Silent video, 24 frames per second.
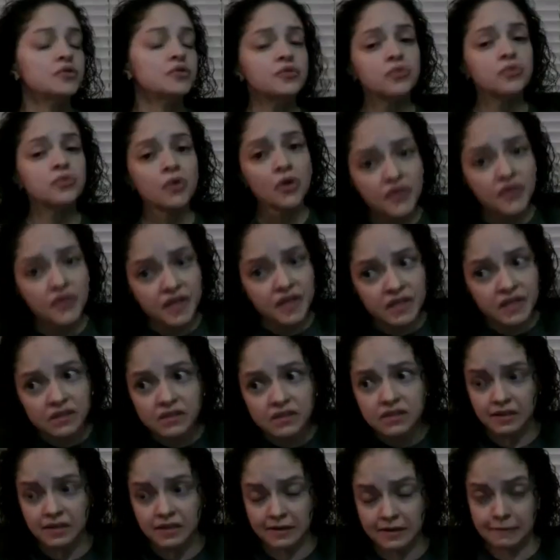going through all
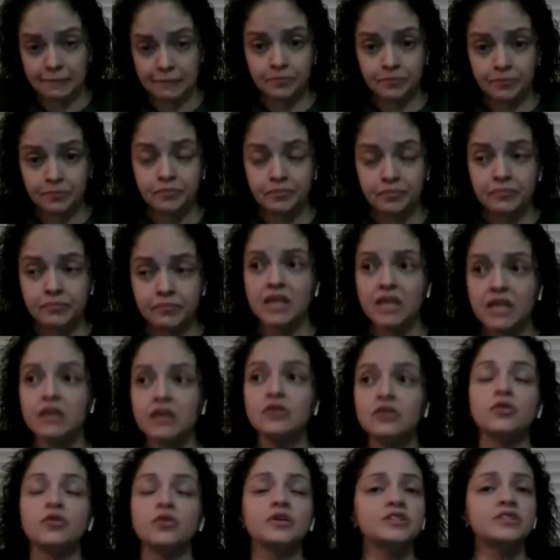this.
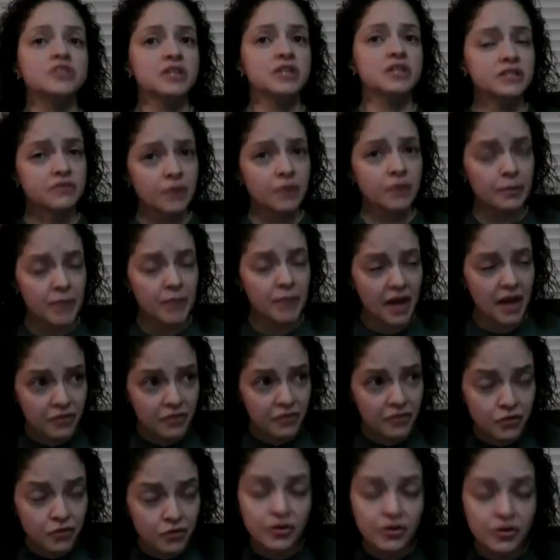I'm
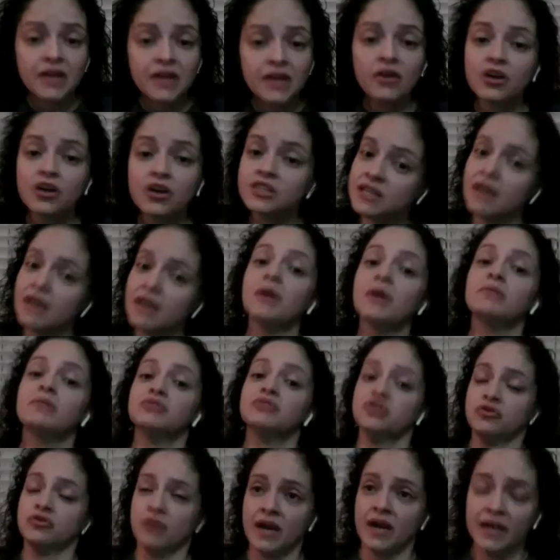having a really hard time.
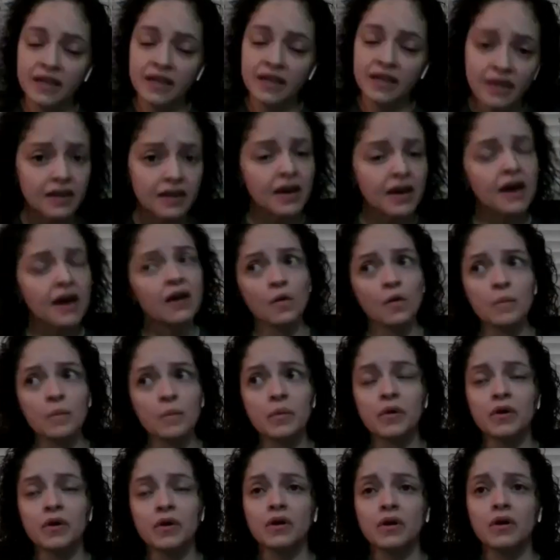I'm trying to get
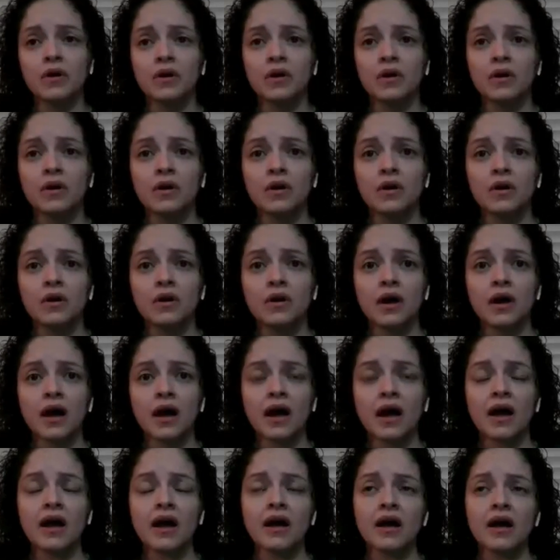help.
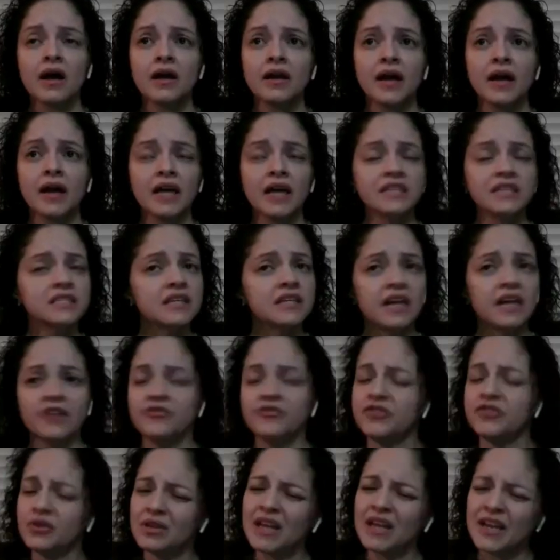And I said,
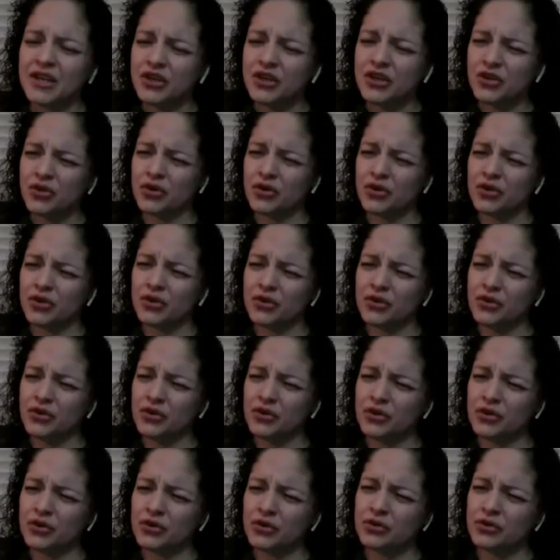I feel like
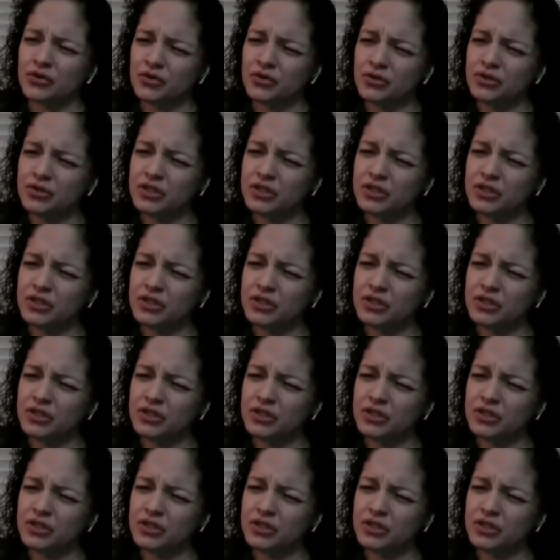you're